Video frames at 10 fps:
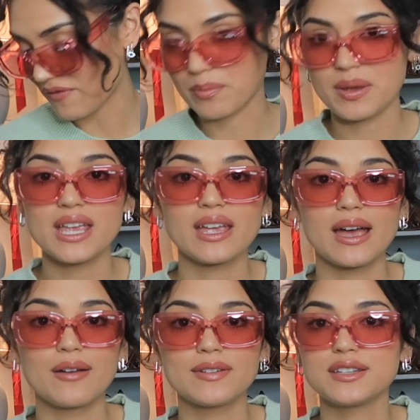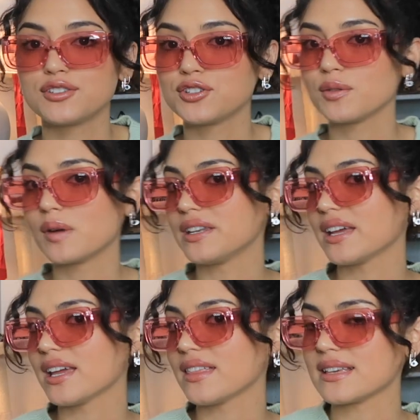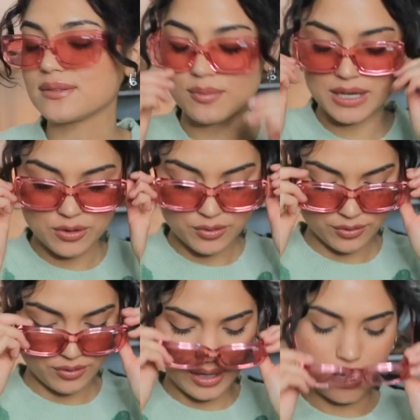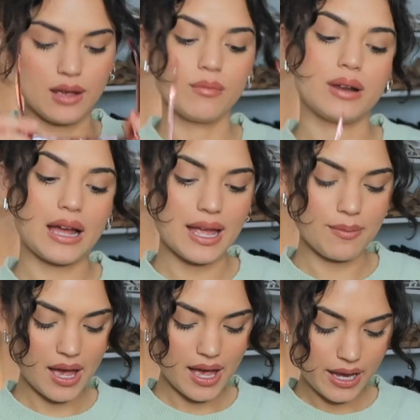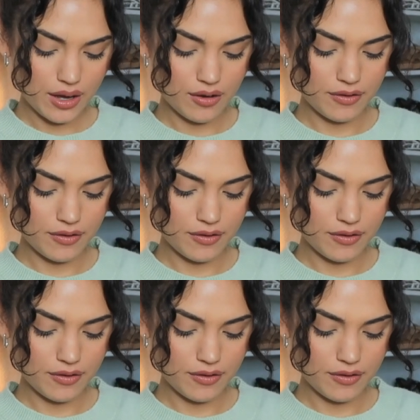have a pink outfit to shoot one day, these will be cool. But I am eyeing